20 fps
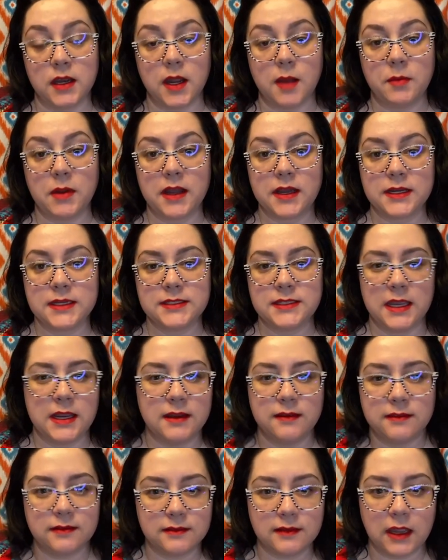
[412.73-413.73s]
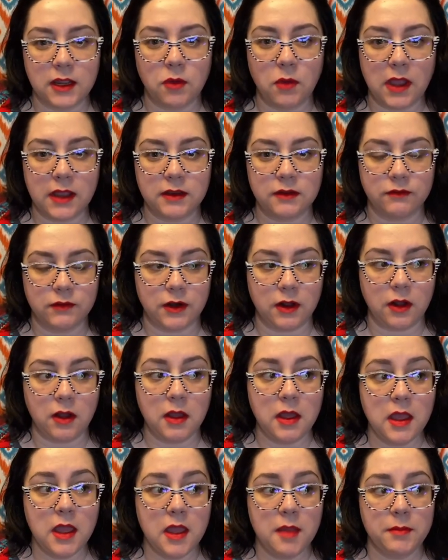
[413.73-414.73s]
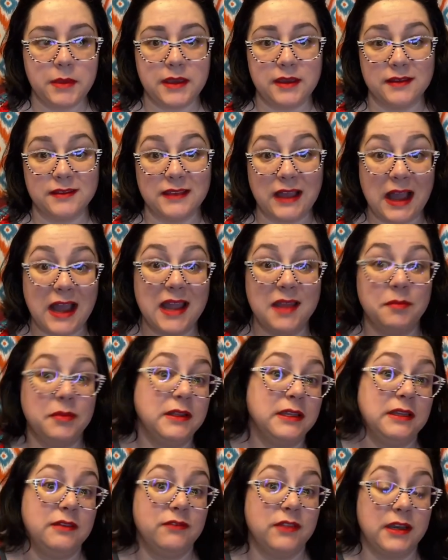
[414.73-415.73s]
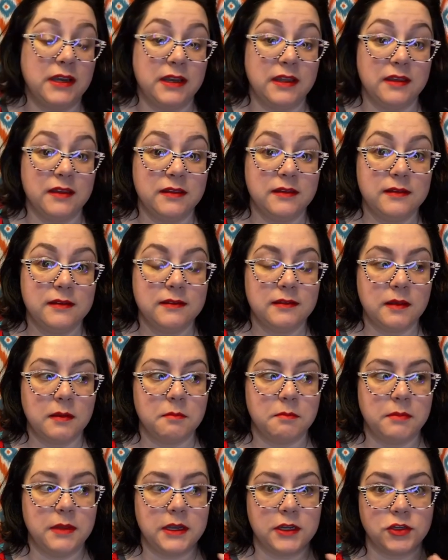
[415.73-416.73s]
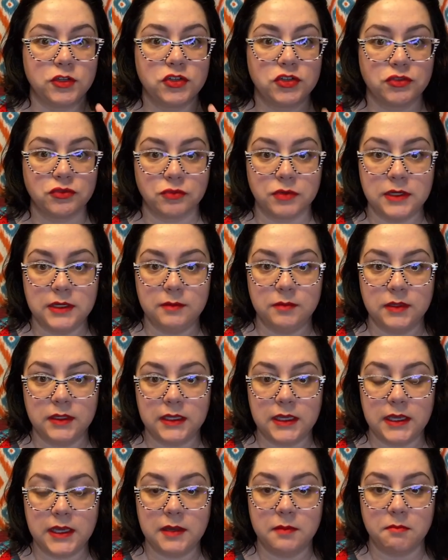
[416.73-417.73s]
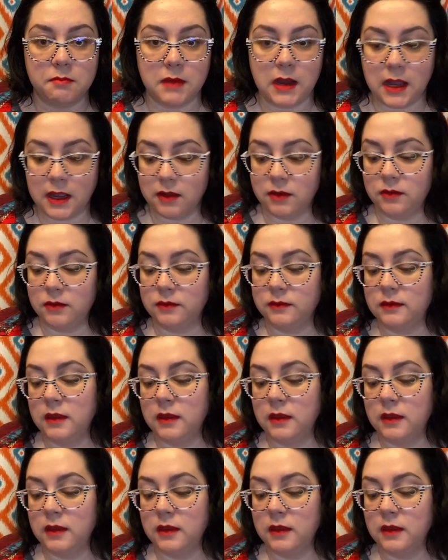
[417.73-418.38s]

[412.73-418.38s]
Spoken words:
I'm not going to say it isn't psychoactive at all, because I believe that it is, but extremely mild.